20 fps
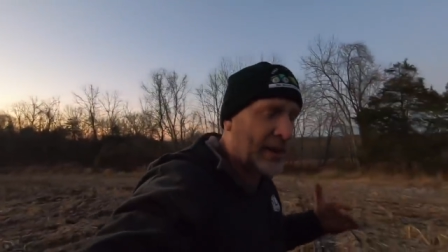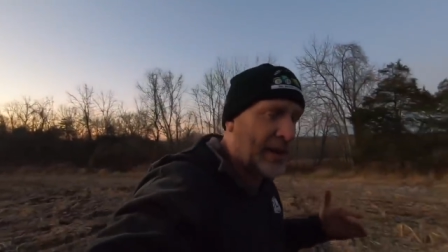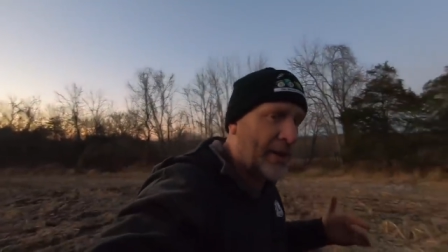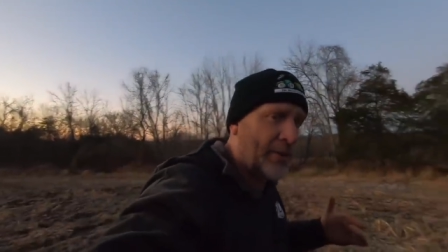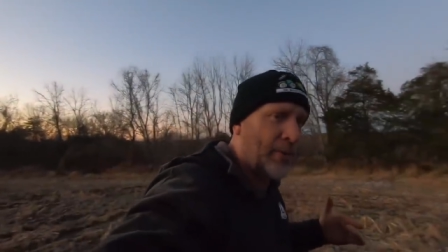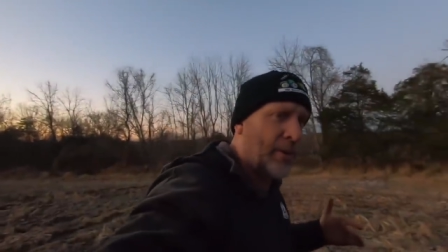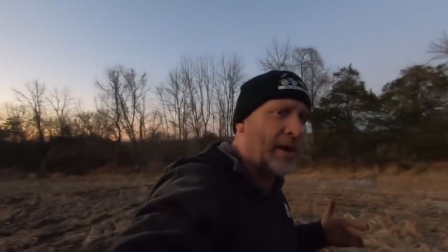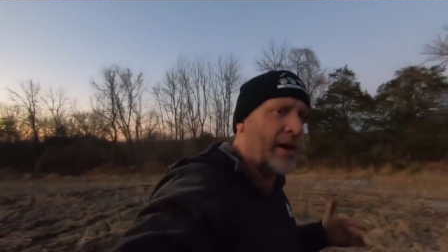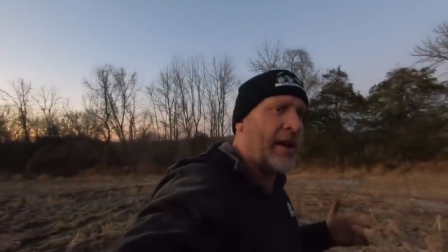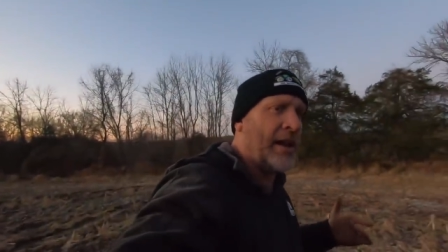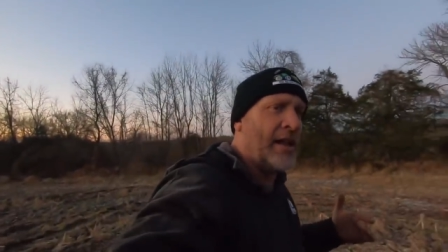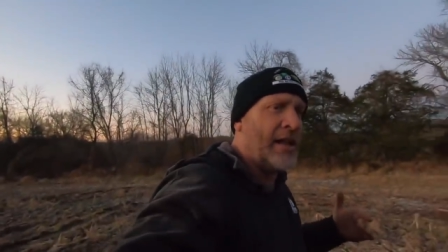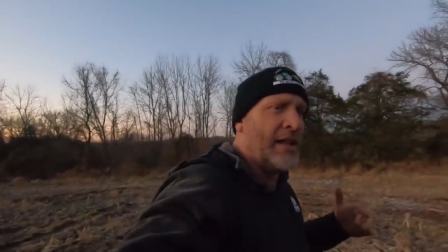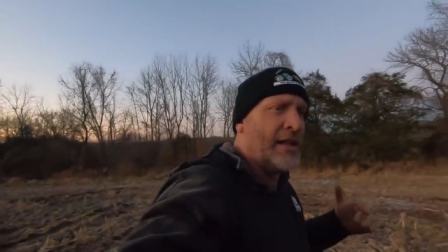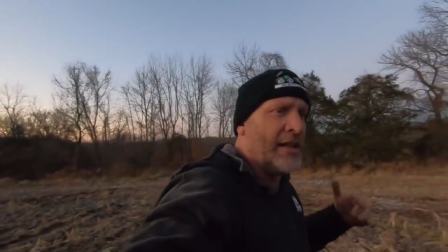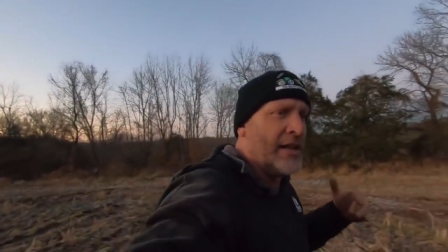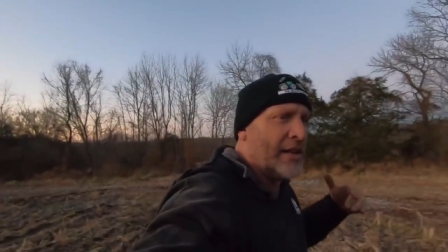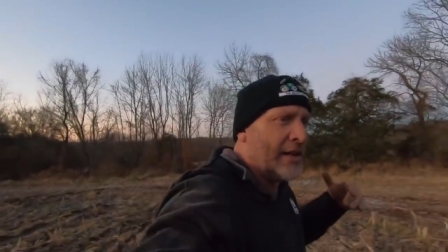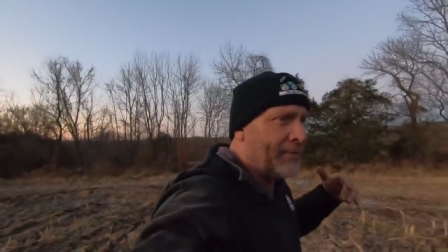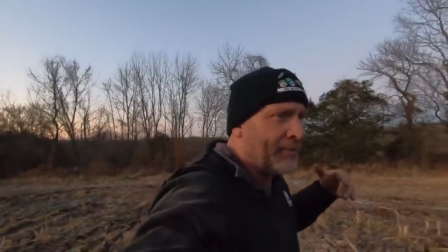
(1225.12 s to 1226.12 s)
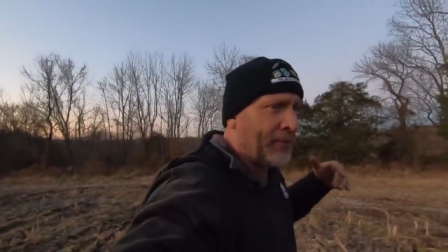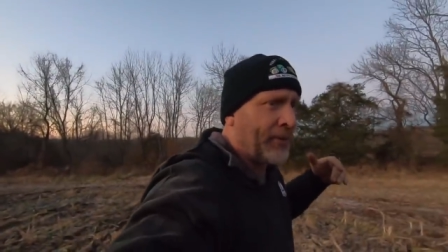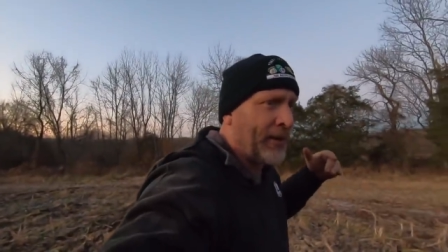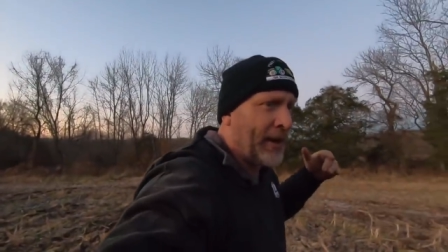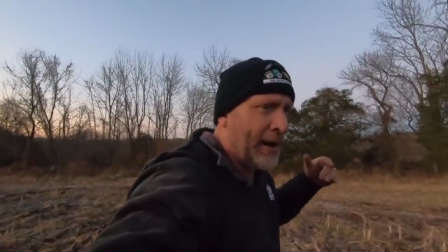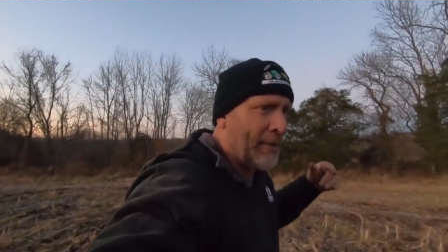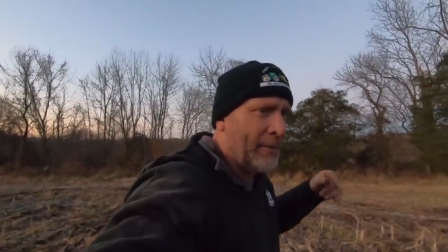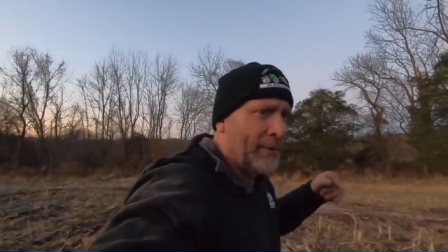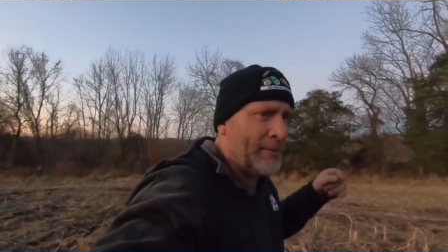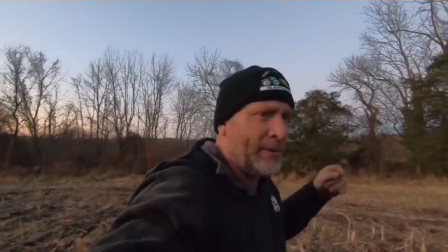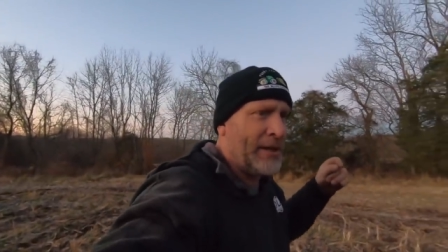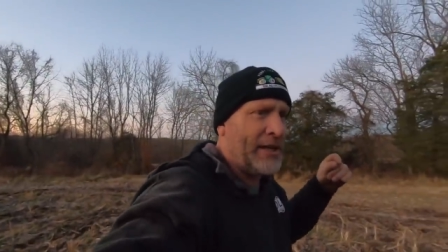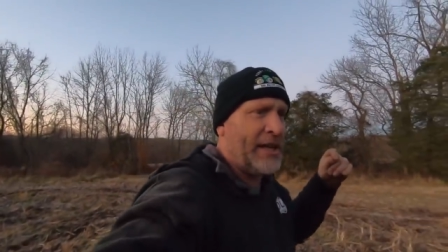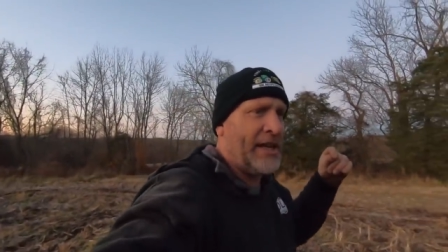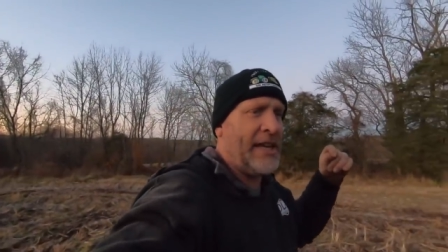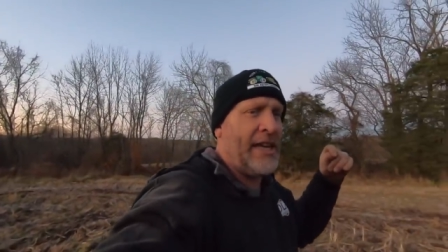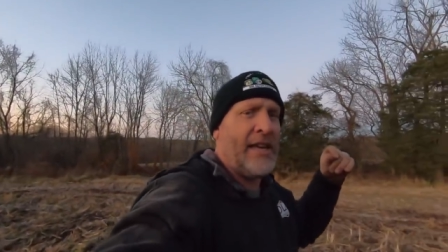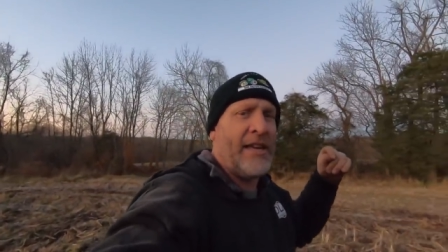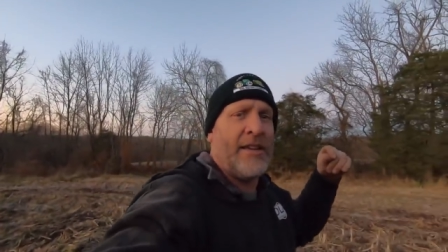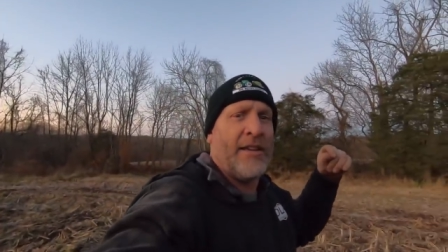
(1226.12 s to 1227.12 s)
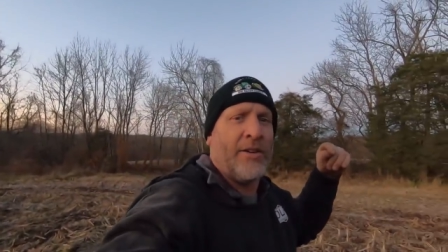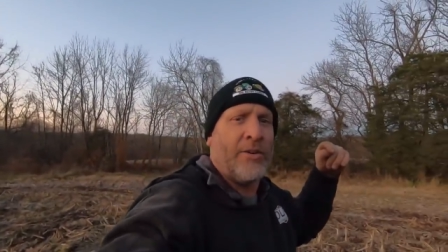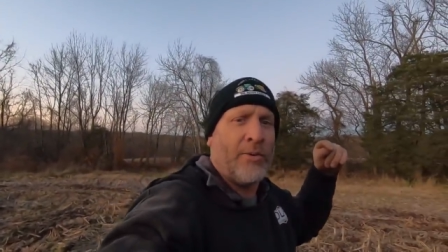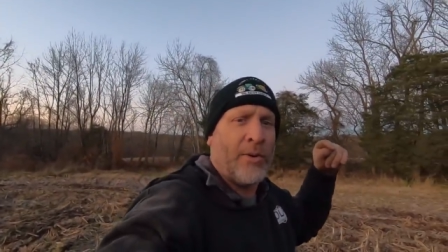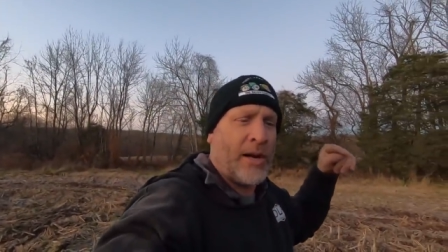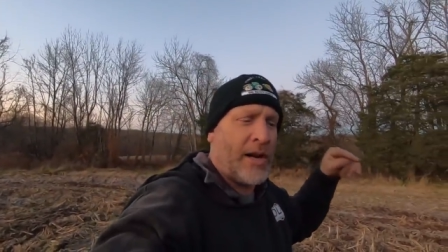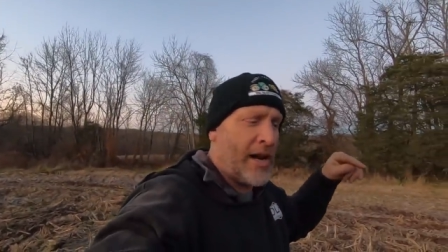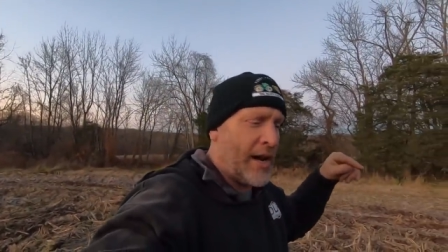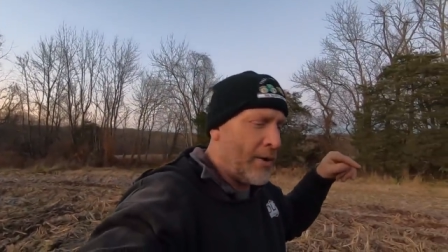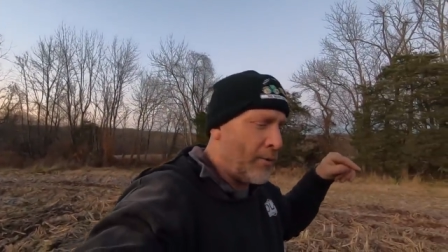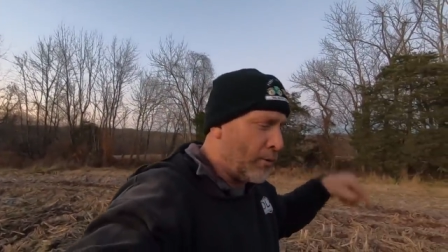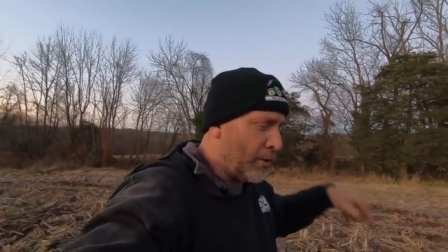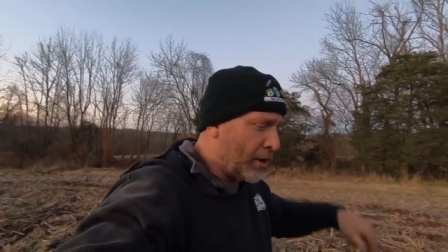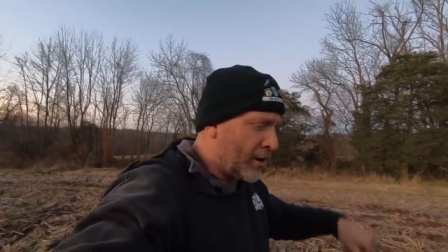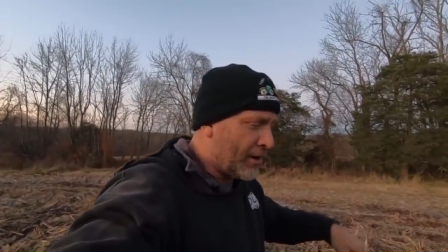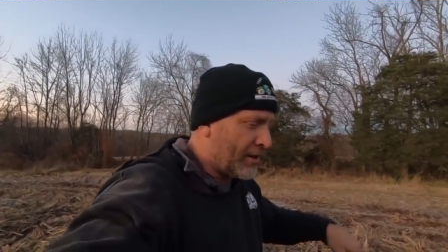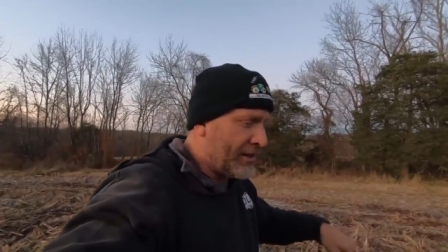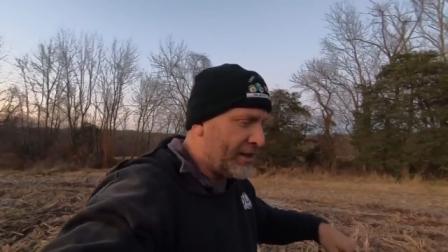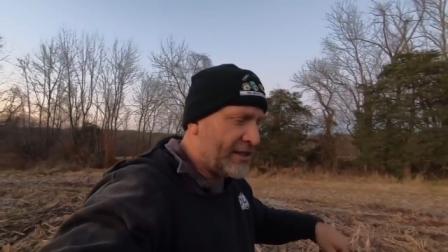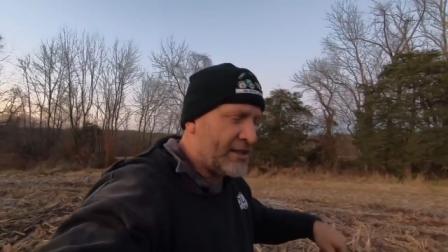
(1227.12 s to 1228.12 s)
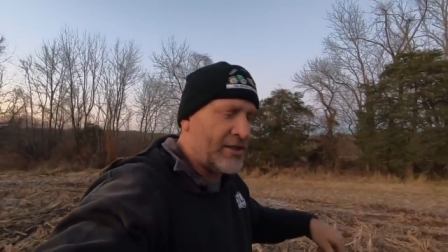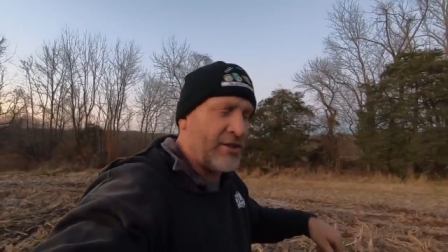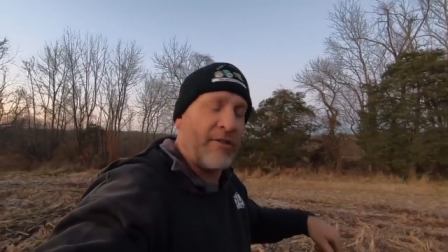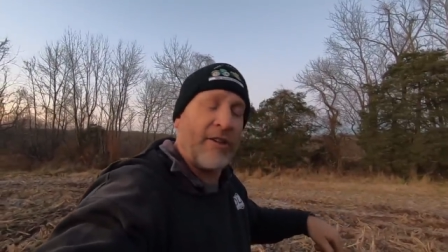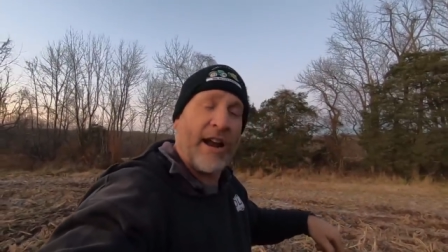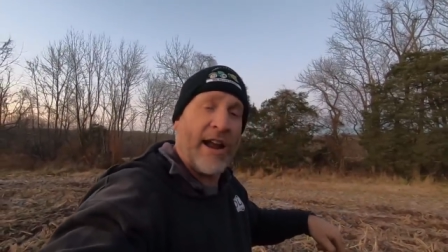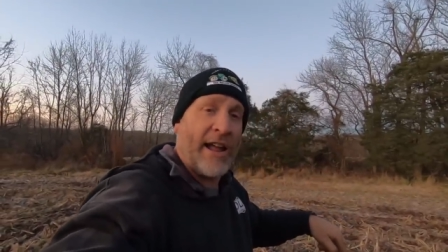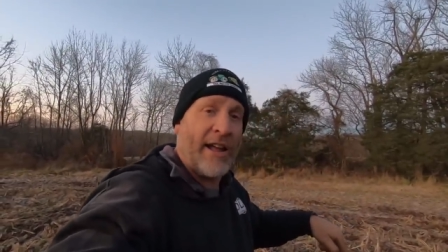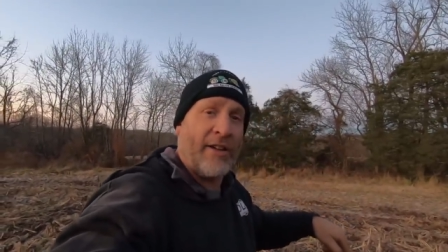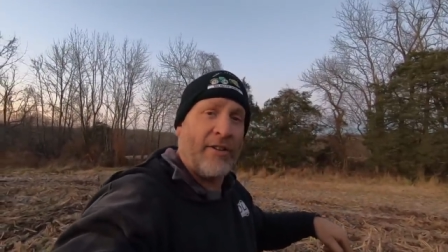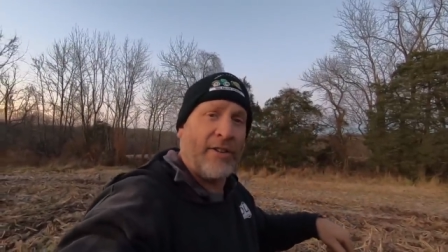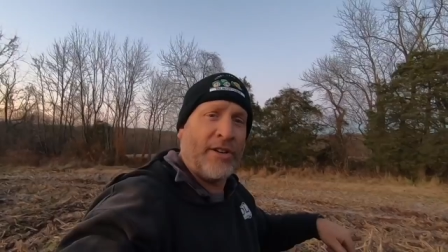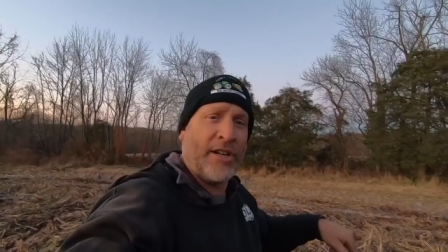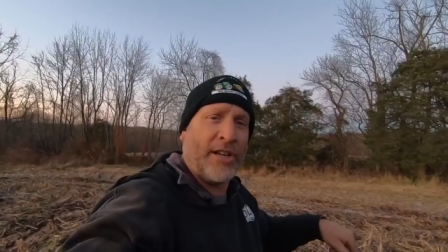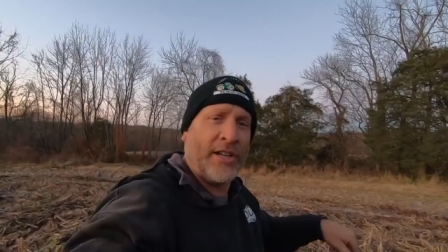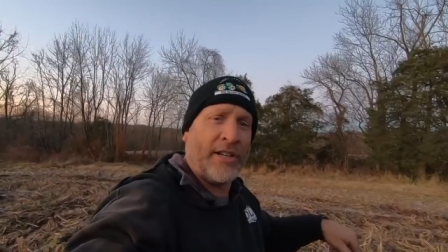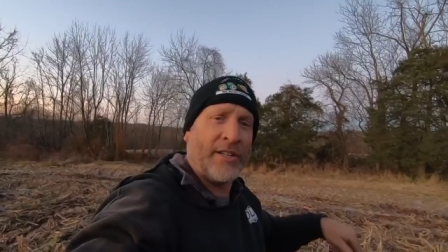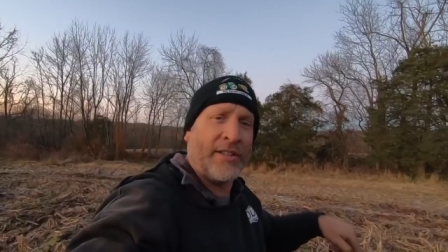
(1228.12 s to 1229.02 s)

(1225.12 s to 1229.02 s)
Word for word: what I want. Probably when I work this ground